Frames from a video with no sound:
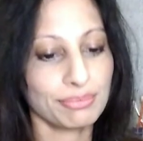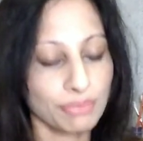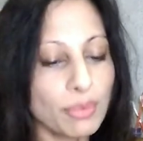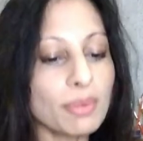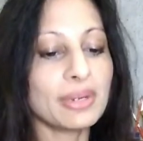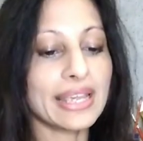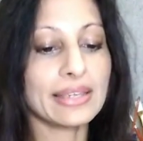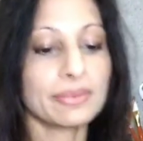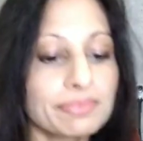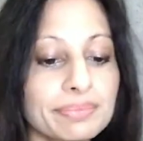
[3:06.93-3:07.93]

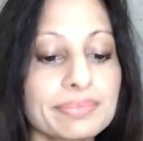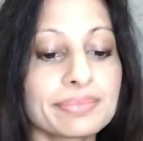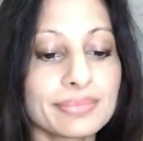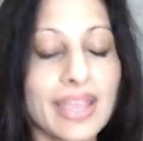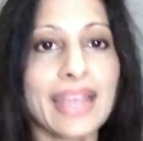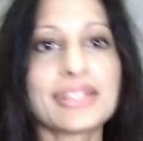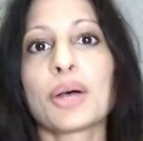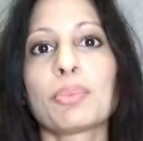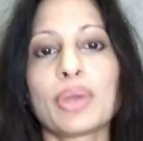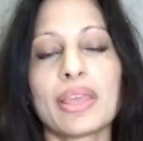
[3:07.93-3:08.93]
probably end
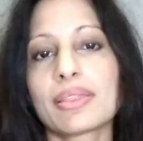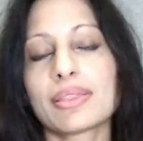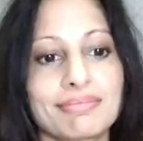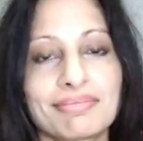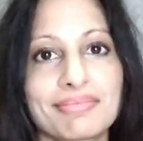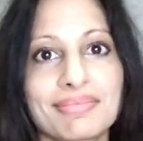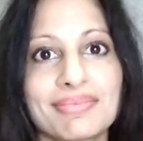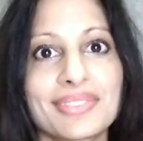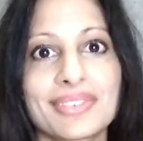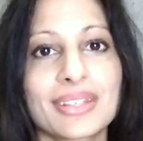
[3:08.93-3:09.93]
up with
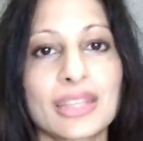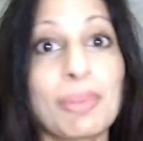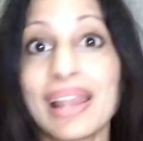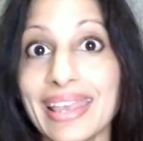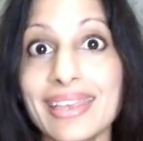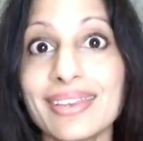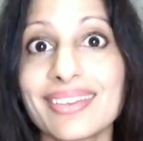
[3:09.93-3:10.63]
the plague.